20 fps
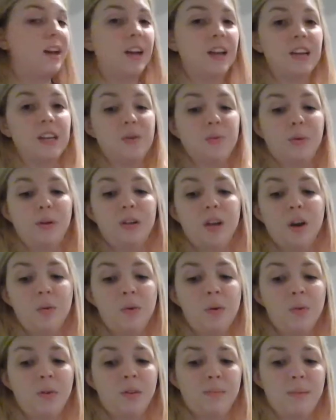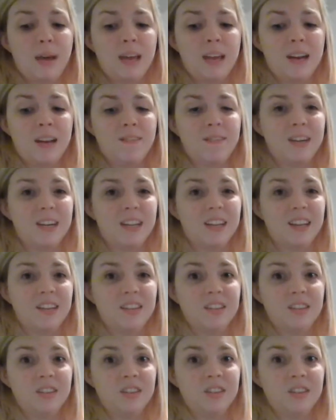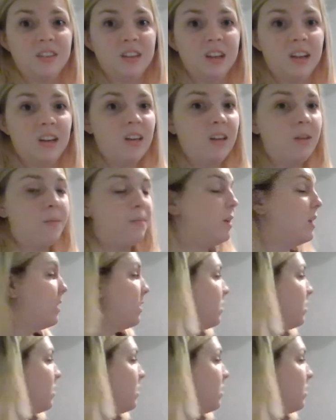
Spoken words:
And you would know what would make it even easier to line up?